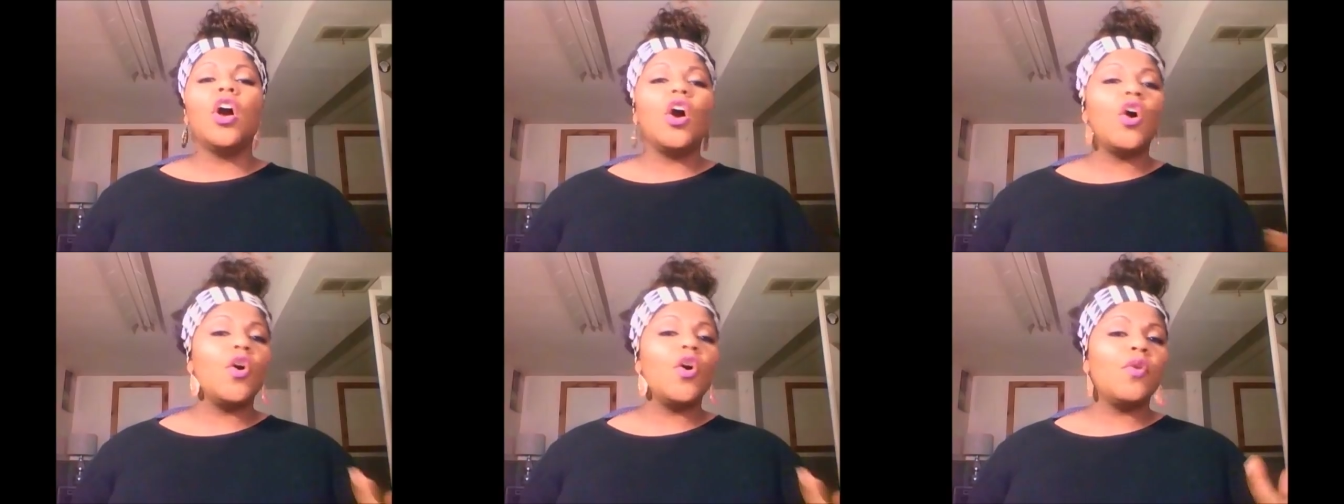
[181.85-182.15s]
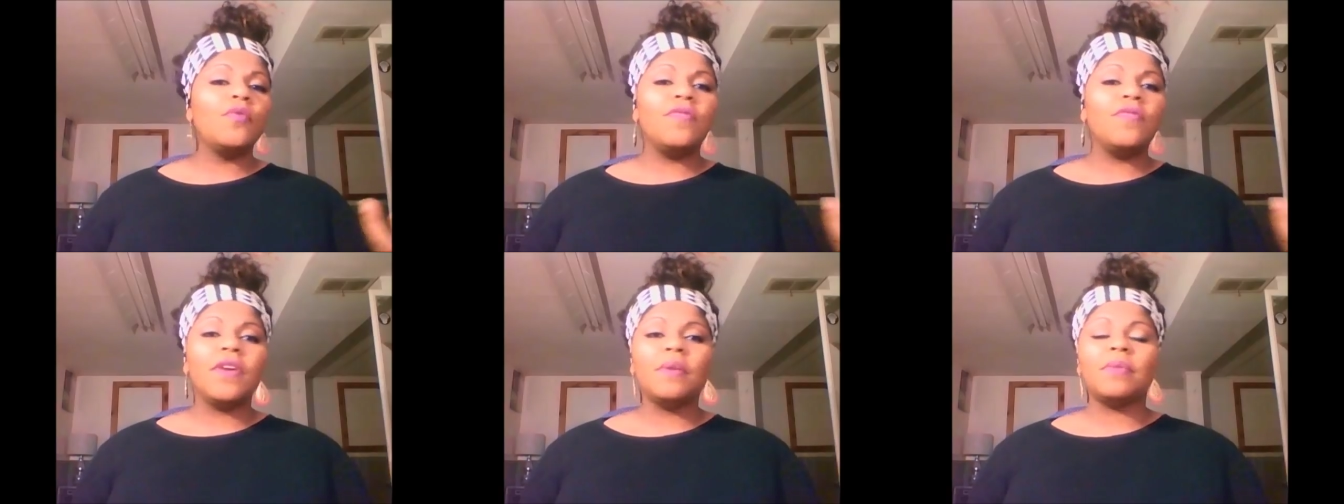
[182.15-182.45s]

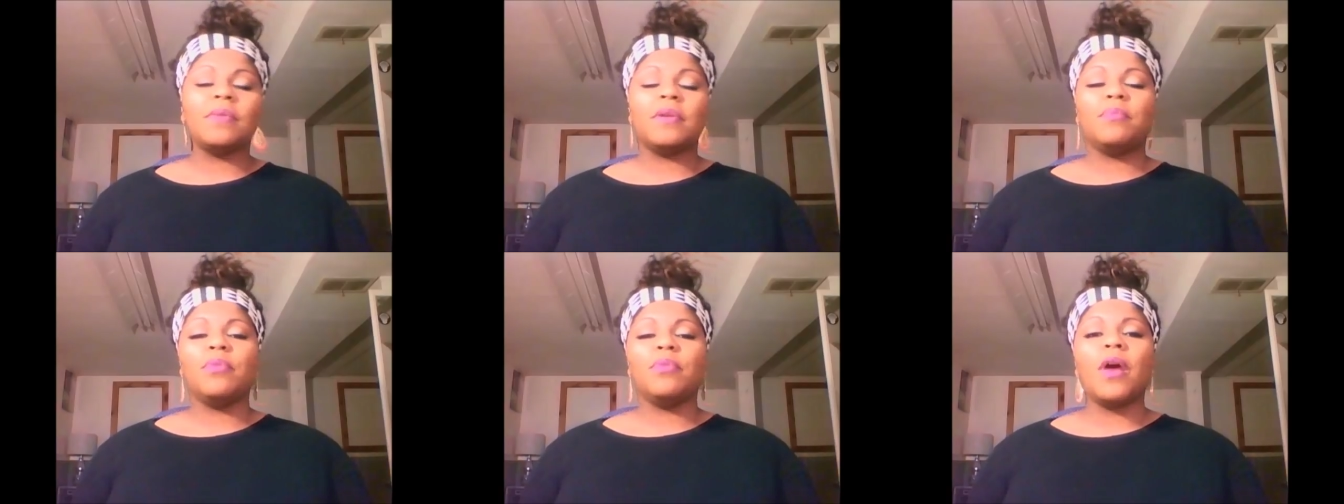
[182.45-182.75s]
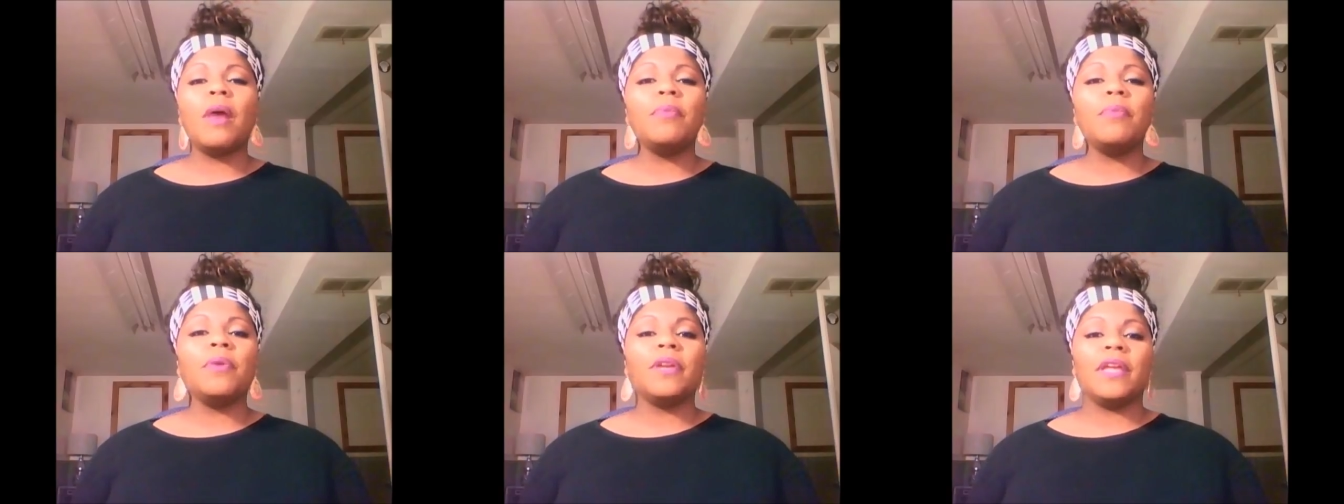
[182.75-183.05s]
home family
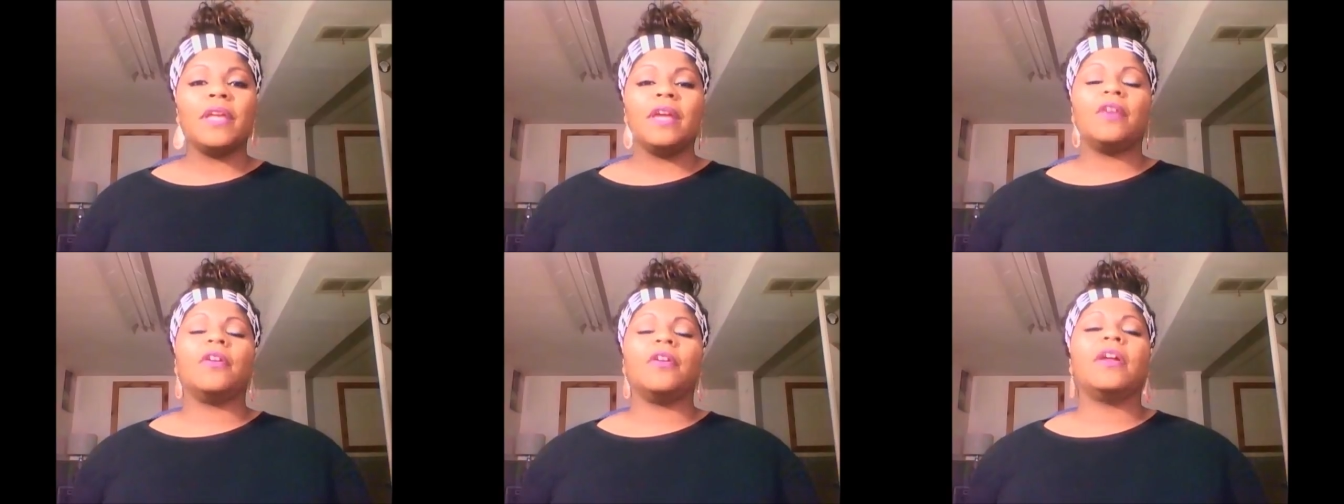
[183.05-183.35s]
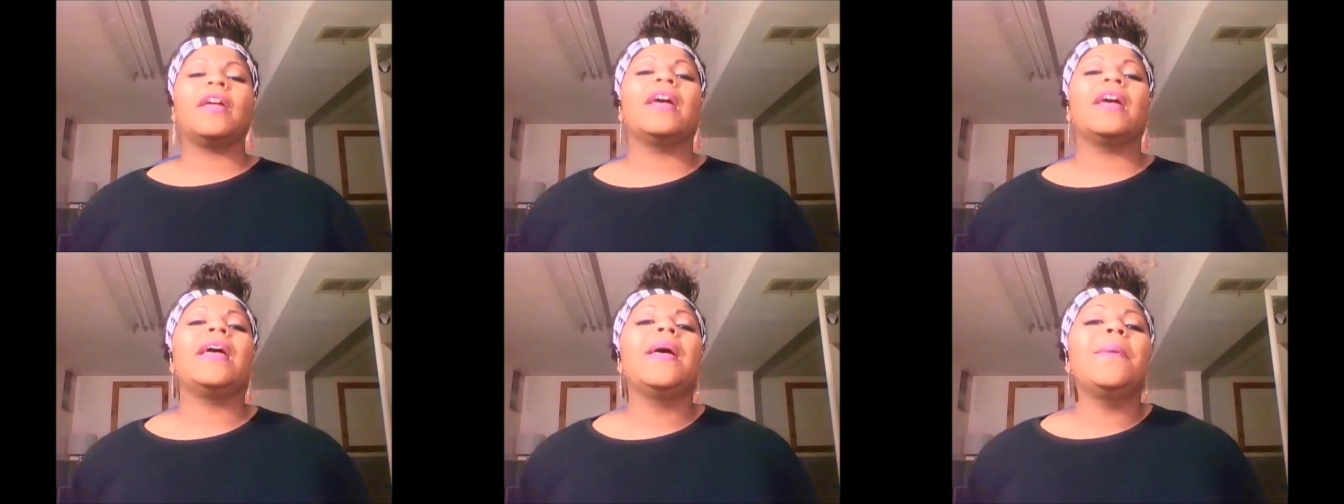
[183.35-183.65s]
property
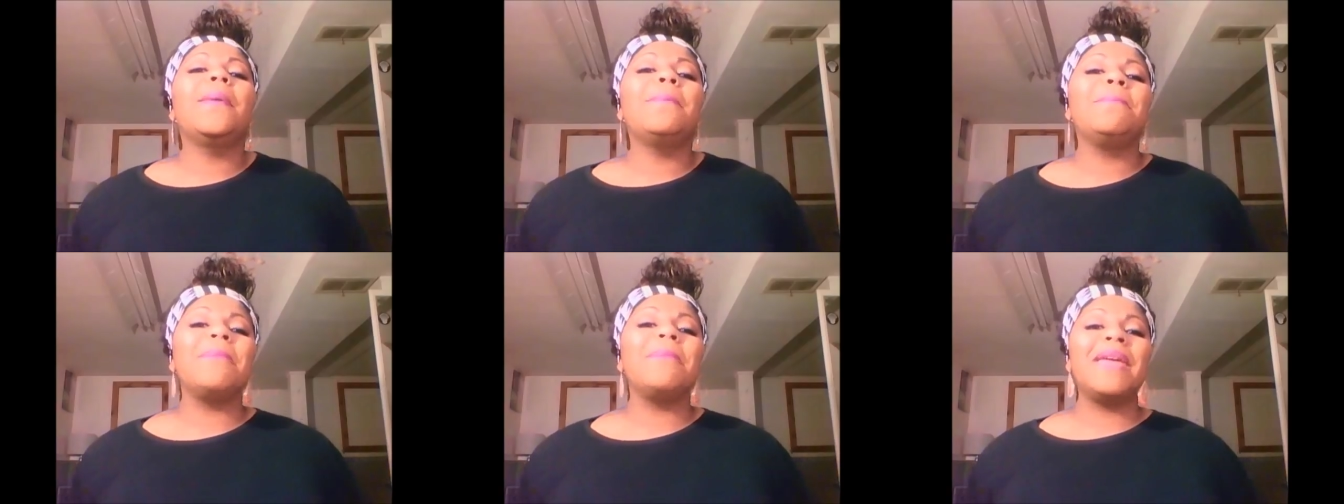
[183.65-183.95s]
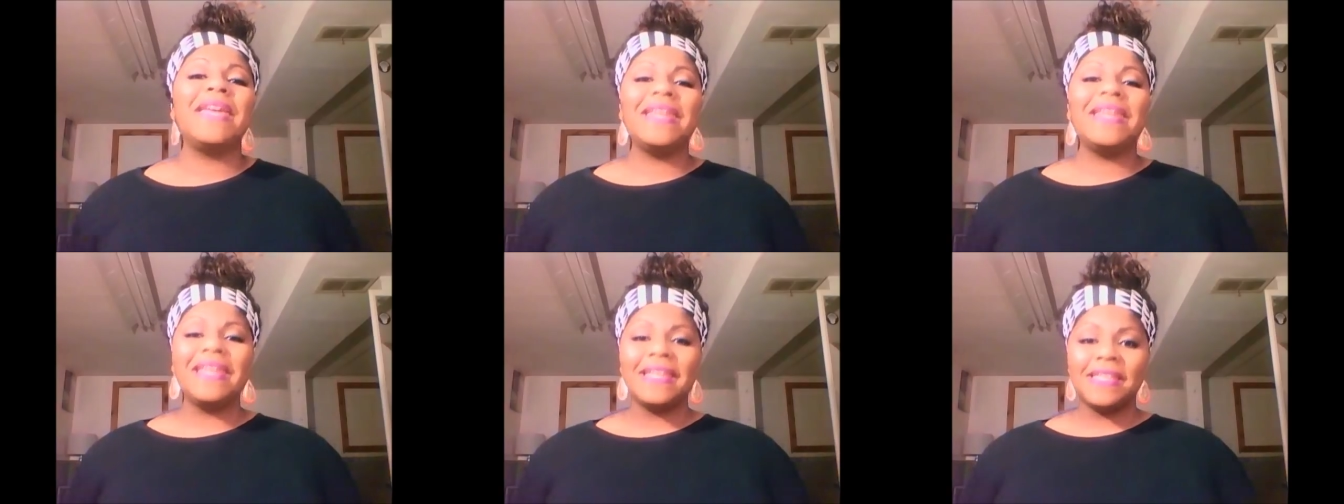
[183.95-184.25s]
area
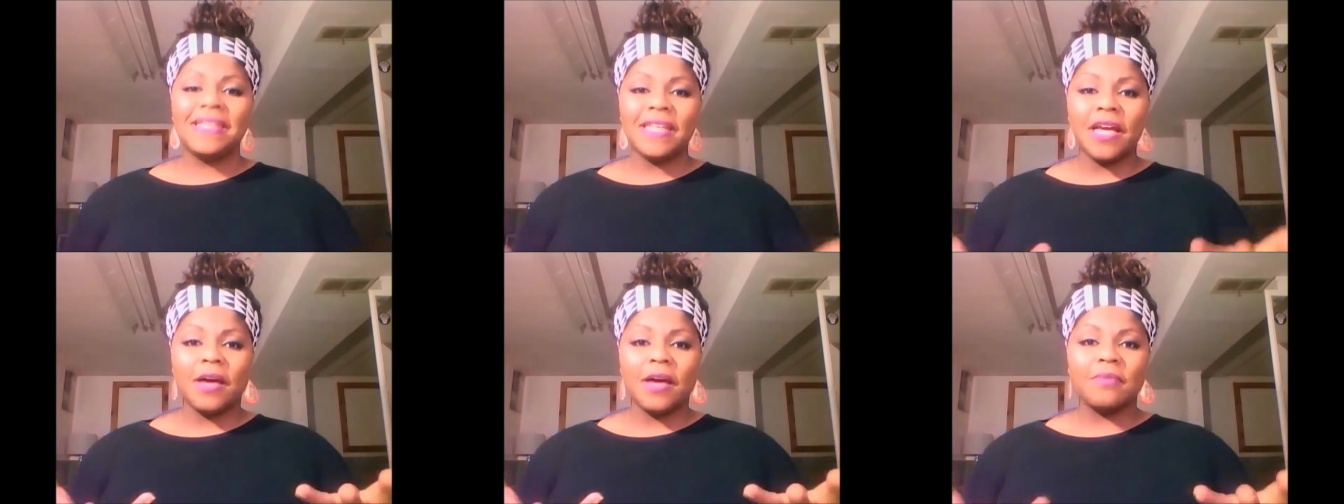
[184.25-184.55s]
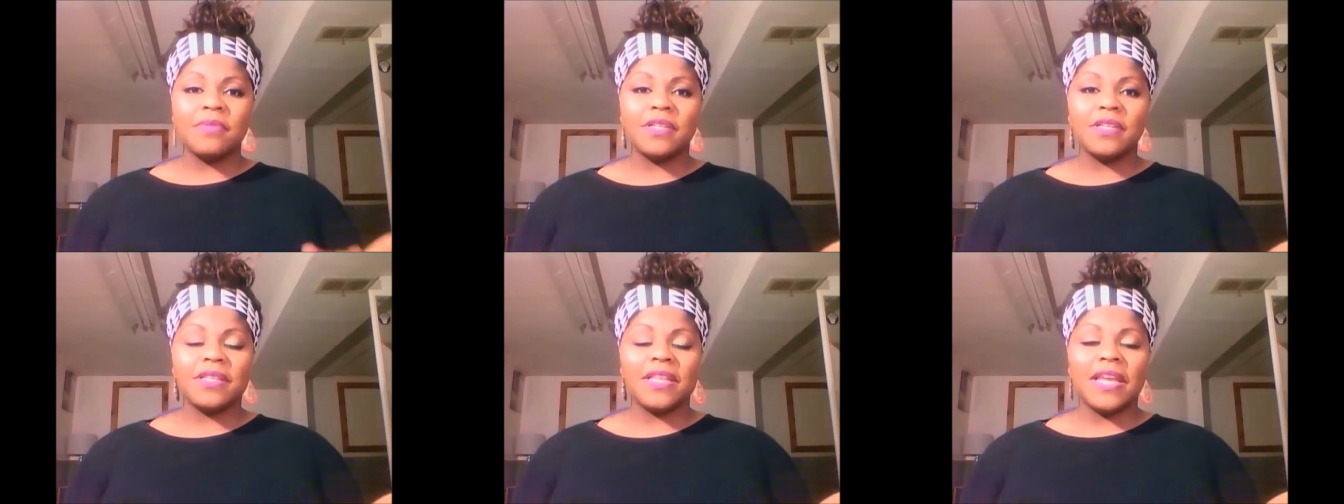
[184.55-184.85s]
may need to
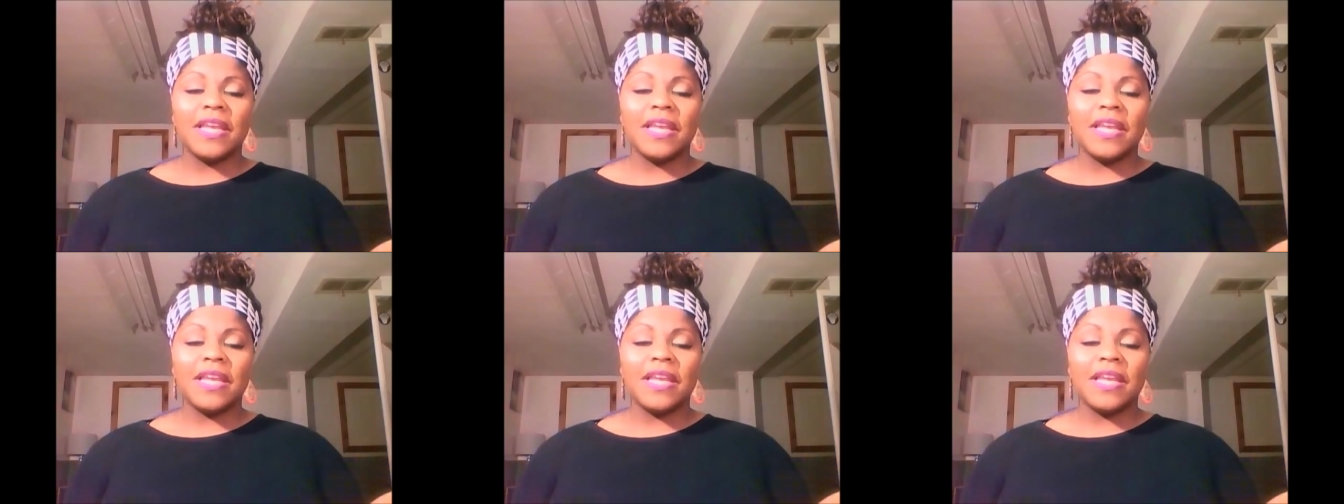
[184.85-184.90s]
come to the